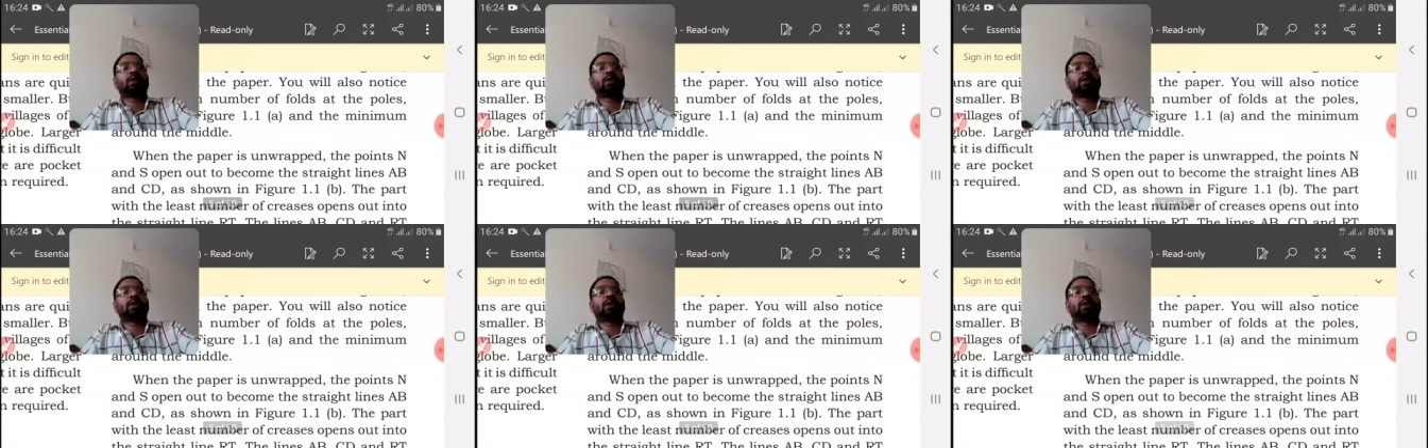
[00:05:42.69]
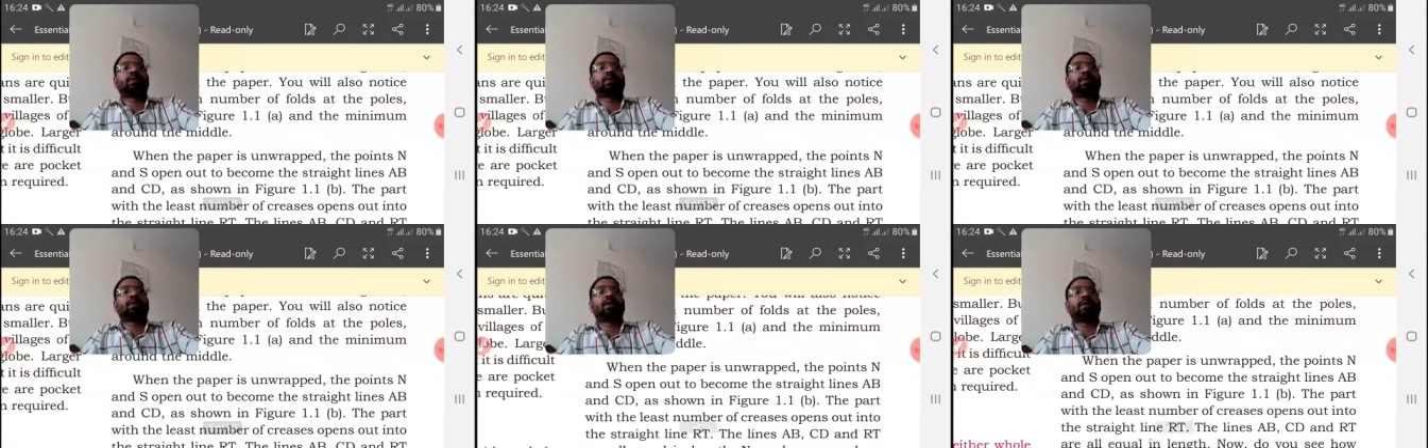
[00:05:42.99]
it
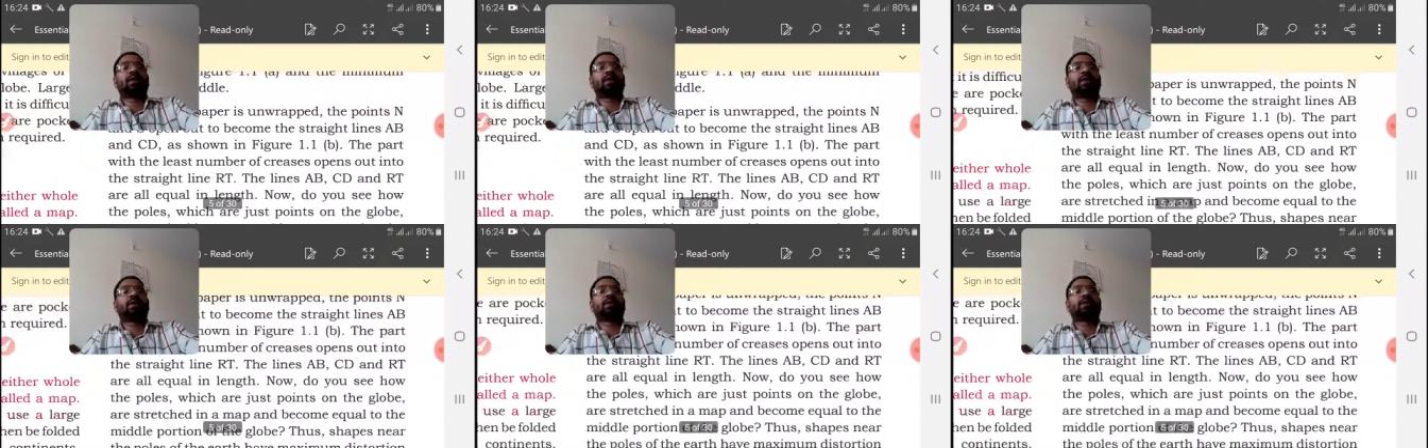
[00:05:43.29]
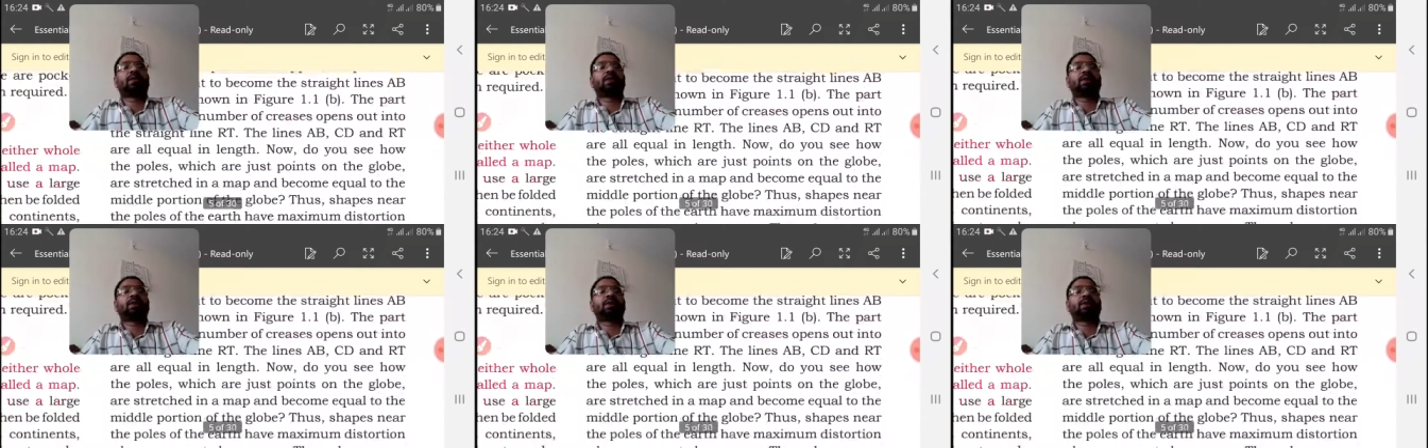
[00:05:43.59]
will have
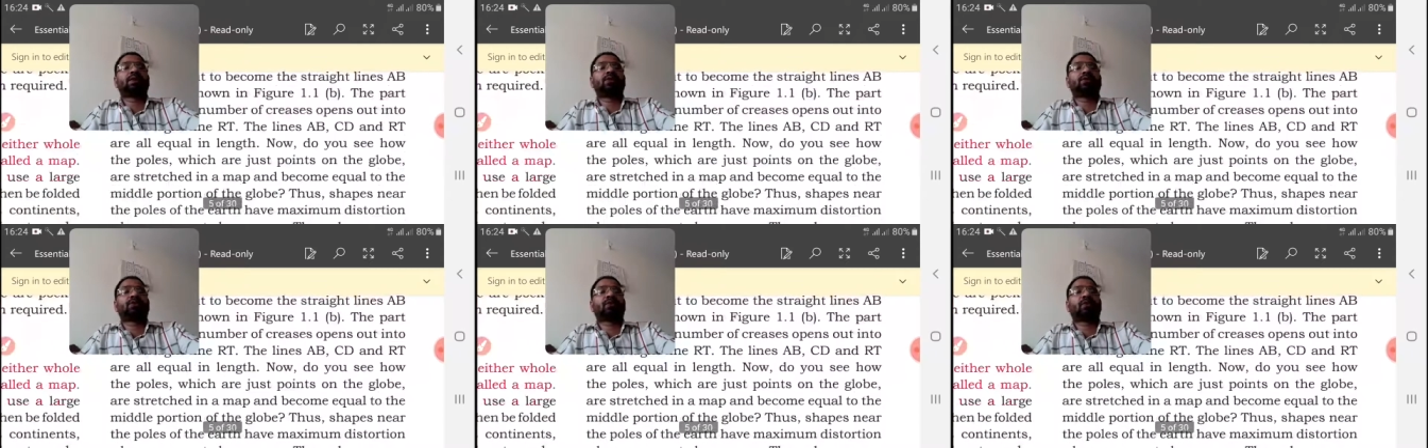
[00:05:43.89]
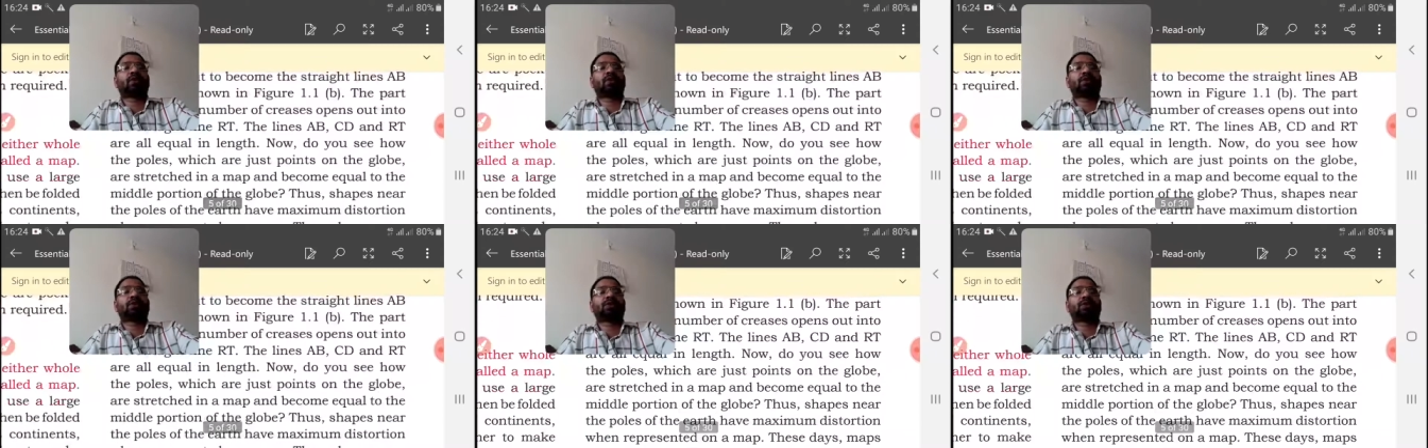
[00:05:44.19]
a
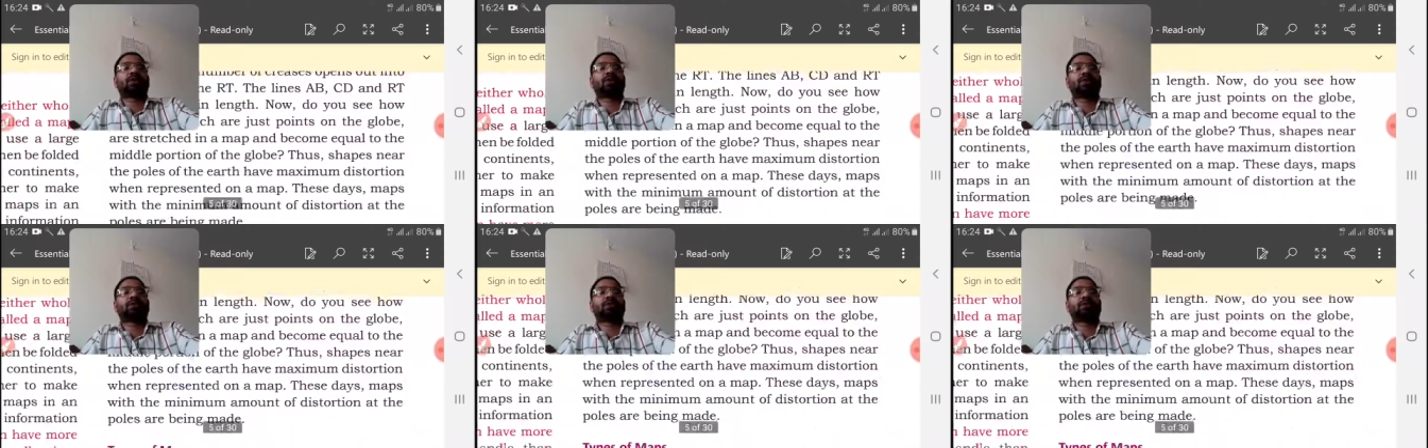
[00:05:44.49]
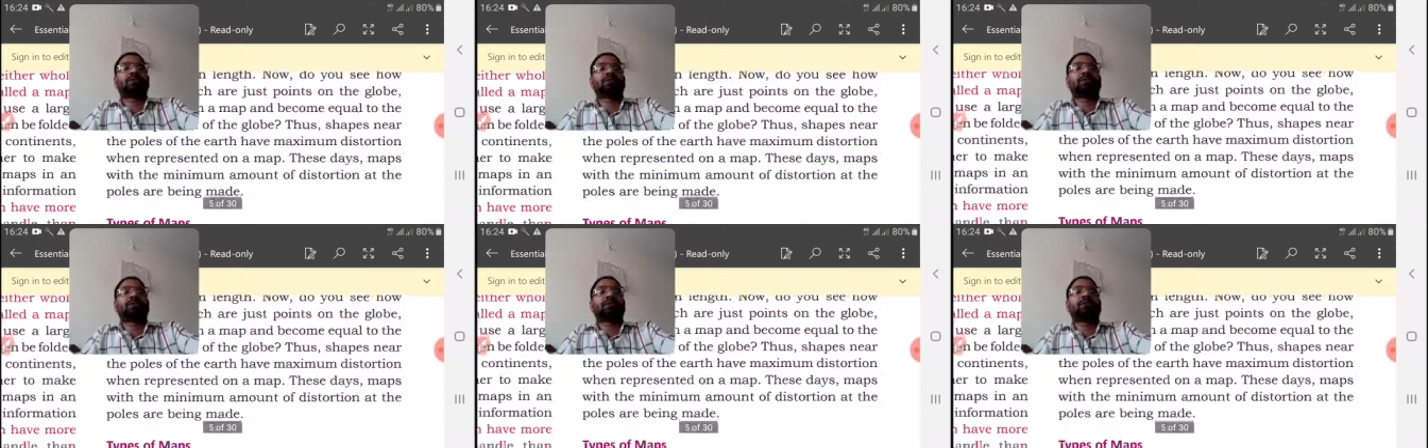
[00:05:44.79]
distortion.
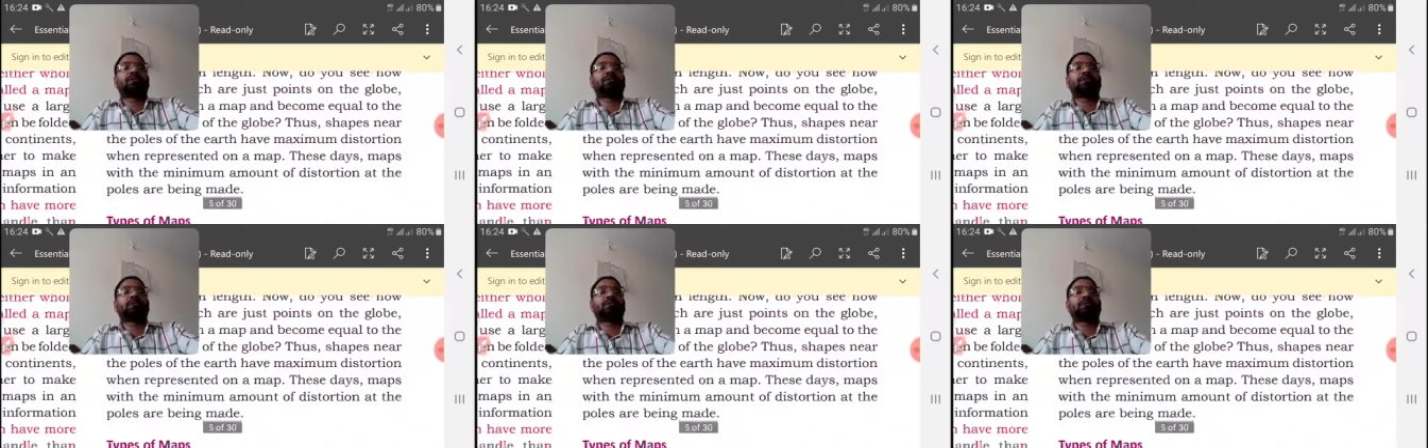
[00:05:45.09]
Mm.